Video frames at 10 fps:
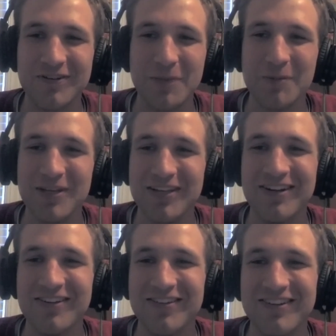maybe he
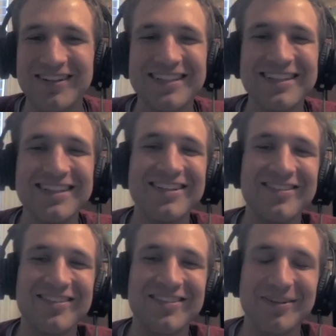doesn't.
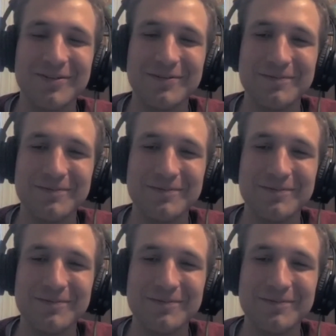So